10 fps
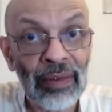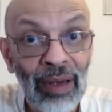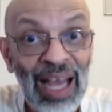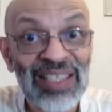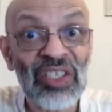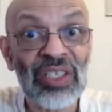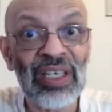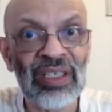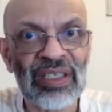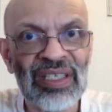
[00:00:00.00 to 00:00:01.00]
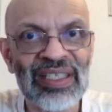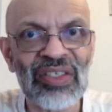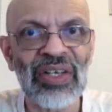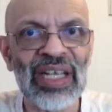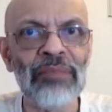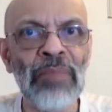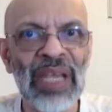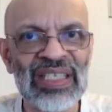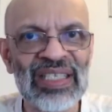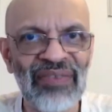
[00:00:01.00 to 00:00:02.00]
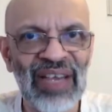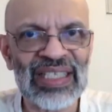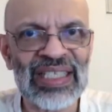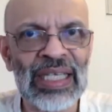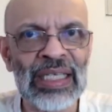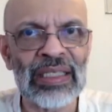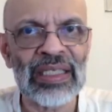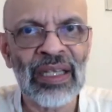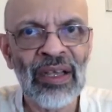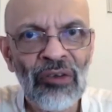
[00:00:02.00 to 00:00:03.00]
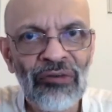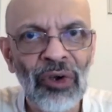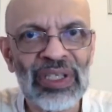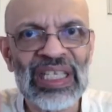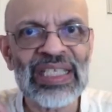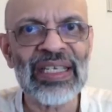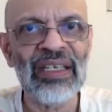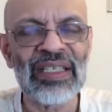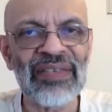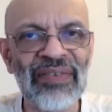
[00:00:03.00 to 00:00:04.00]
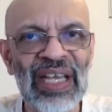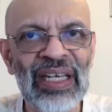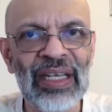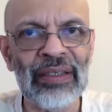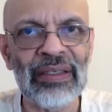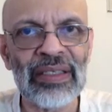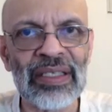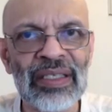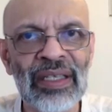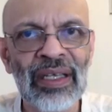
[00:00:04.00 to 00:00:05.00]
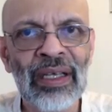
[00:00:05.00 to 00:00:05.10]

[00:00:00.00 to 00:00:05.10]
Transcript: last year's strain based vaccines for this year's variants